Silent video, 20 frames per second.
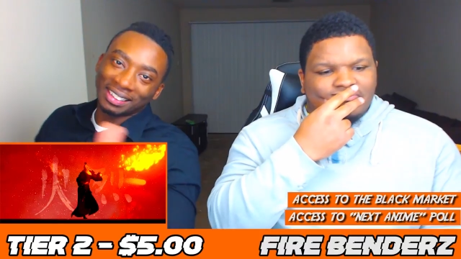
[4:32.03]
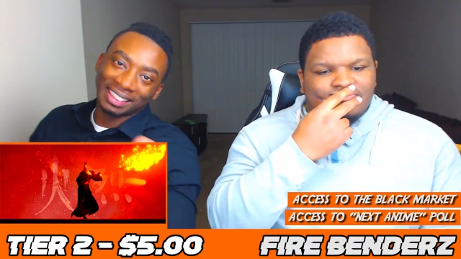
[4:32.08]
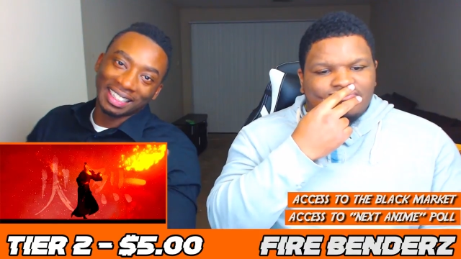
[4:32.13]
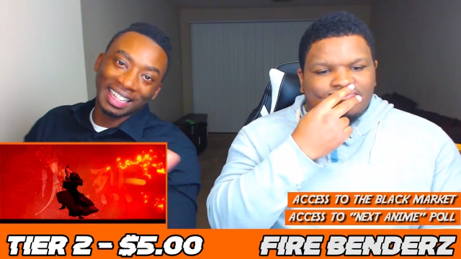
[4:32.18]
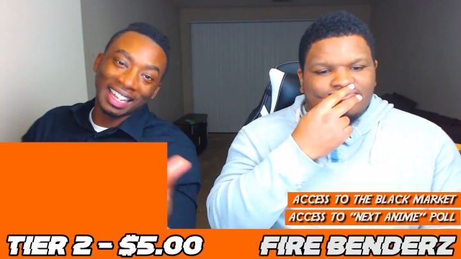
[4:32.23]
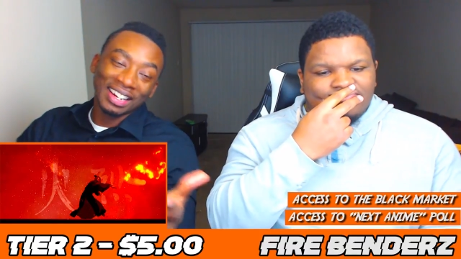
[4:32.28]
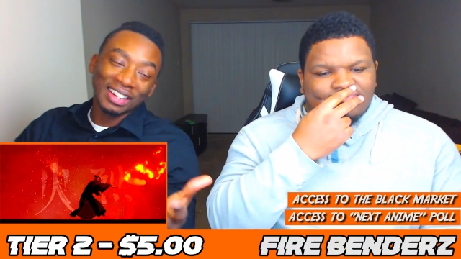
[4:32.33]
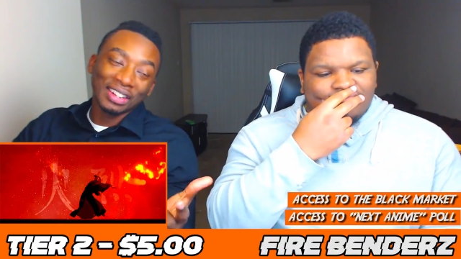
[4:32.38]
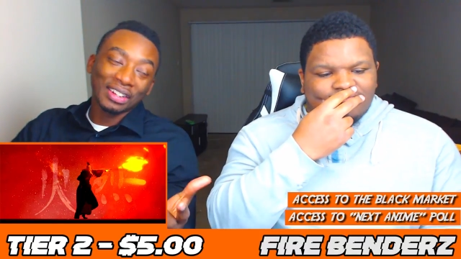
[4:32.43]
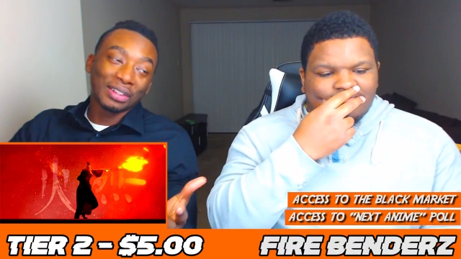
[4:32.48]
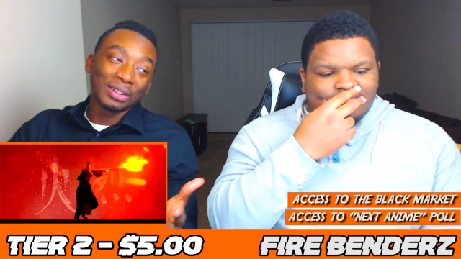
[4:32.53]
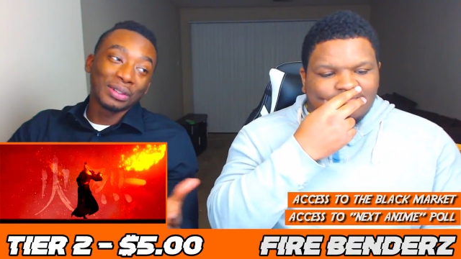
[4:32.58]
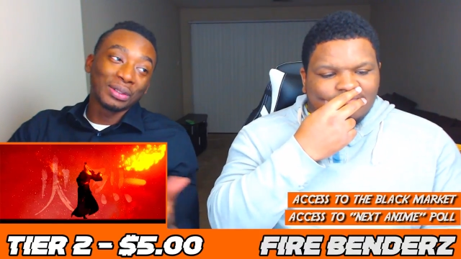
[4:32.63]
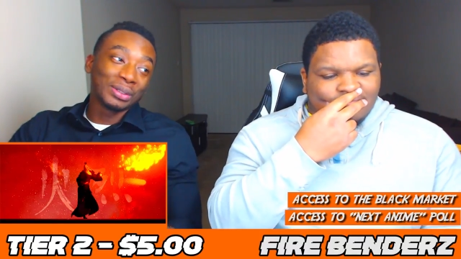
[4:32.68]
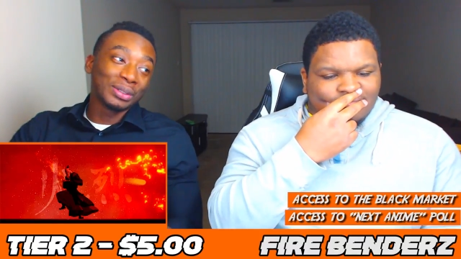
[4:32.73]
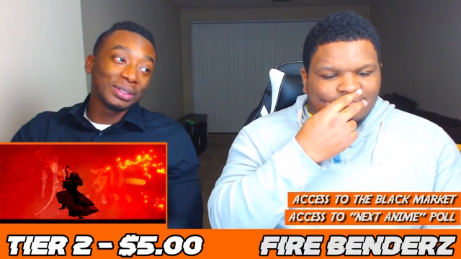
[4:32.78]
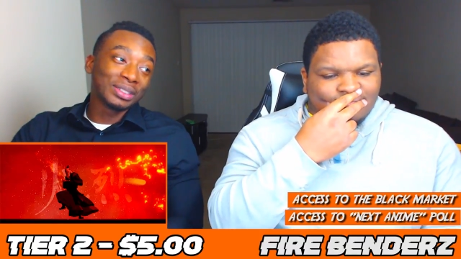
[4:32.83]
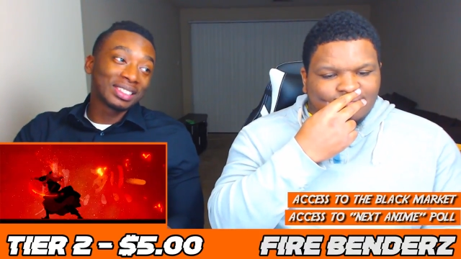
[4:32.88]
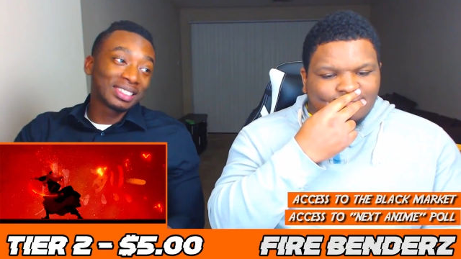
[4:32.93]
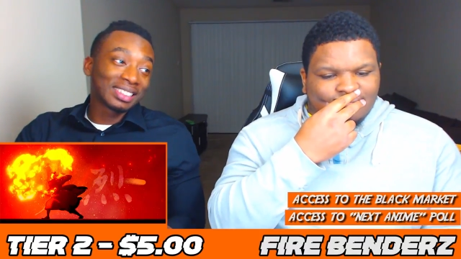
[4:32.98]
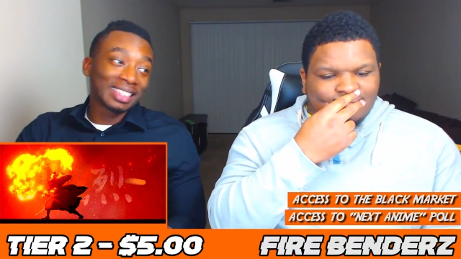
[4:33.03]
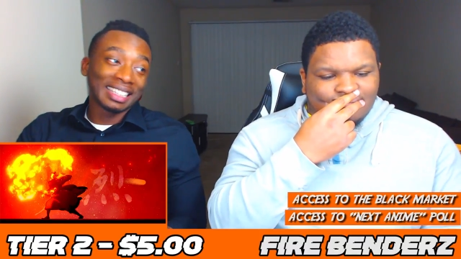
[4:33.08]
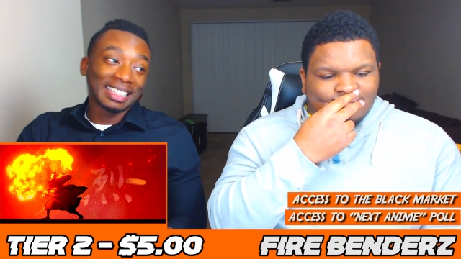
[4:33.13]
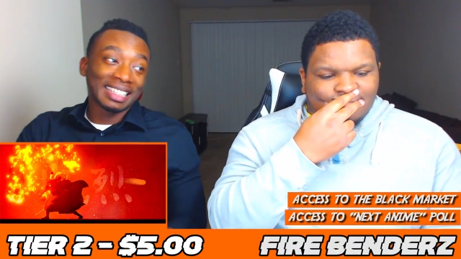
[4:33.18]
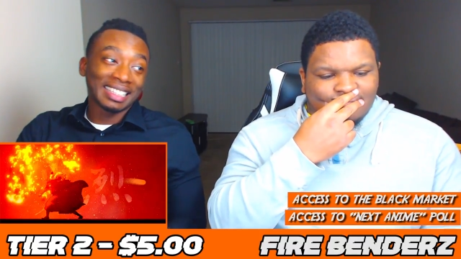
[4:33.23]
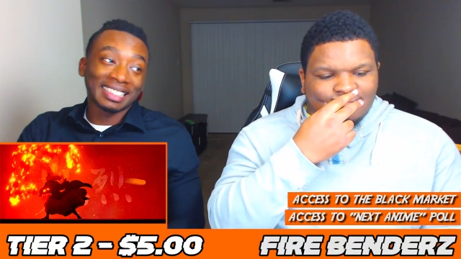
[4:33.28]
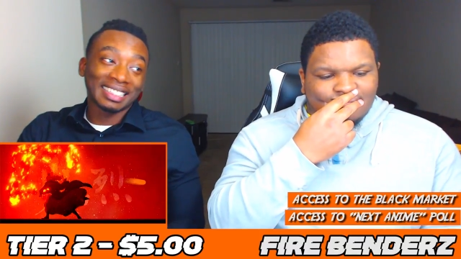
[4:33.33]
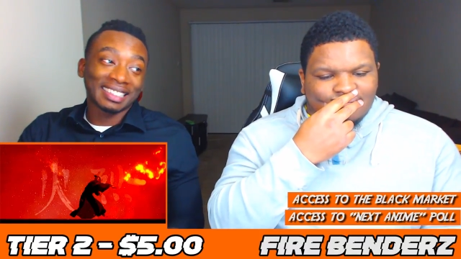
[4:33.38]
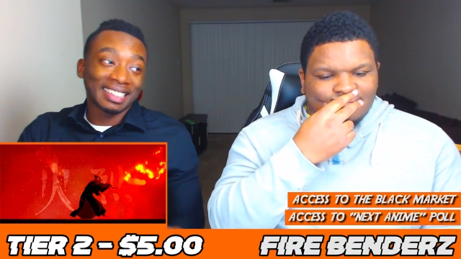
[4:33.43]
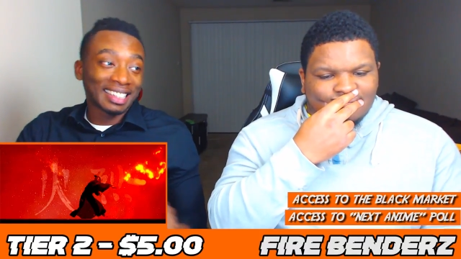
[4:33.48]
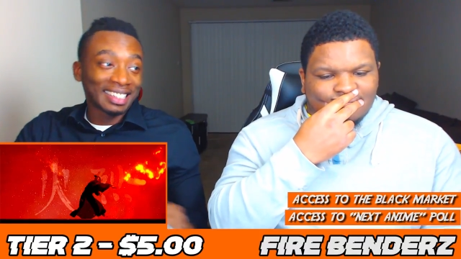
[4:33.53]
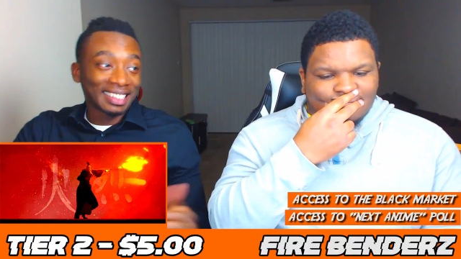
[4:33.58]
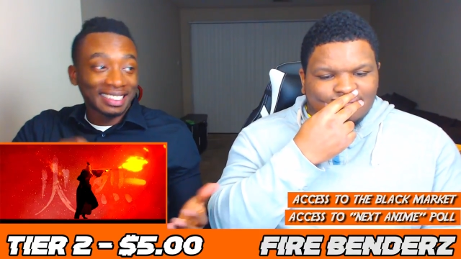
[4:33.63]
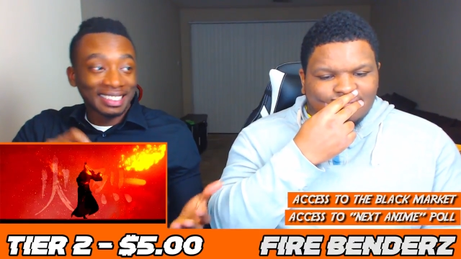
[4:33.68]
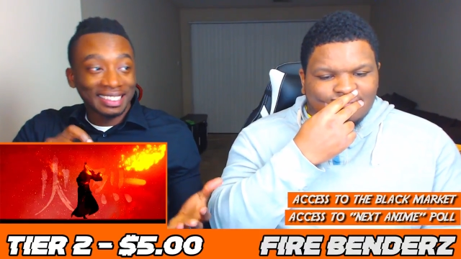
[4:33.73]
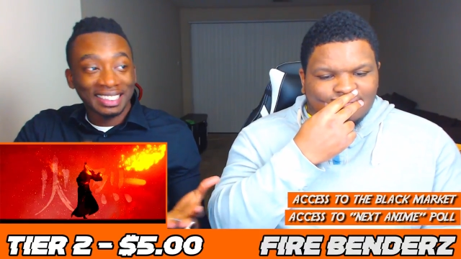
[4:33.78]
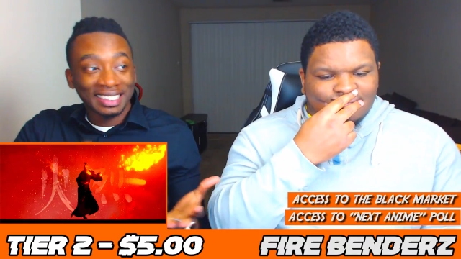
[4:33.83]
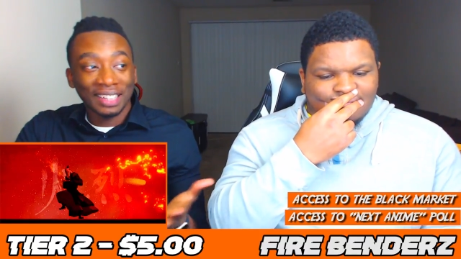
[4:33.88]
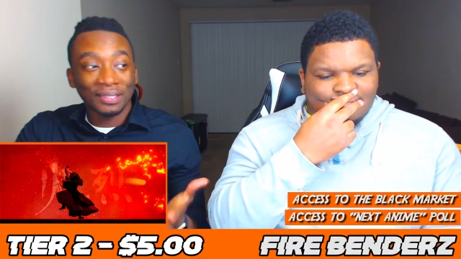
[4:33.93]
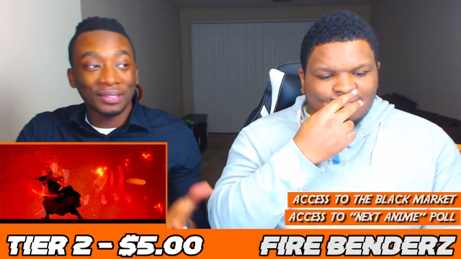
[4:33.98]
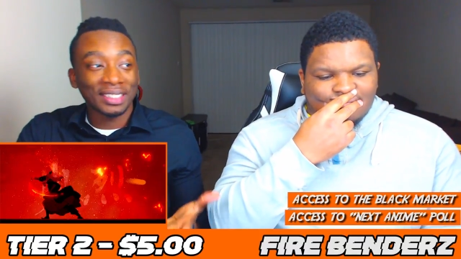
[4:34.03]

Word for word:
Speaker 1: That includes things like Seven